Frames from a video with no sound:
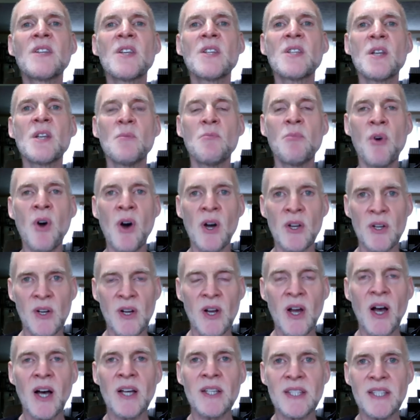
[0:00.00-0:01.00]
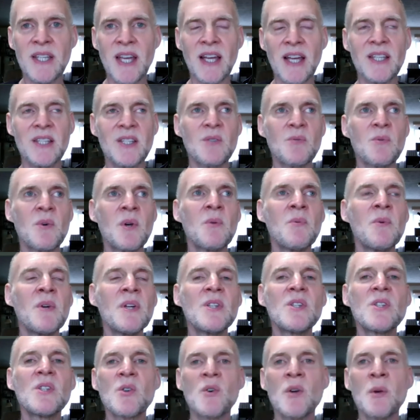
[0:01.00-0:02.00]
us a broader context. We
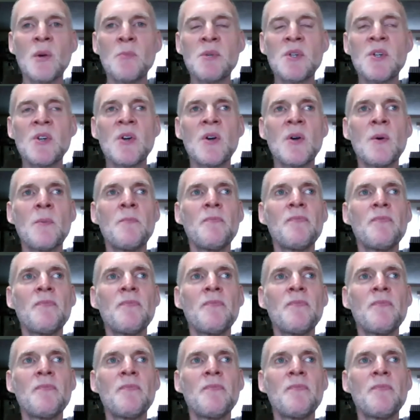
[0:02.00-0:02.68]
read scripture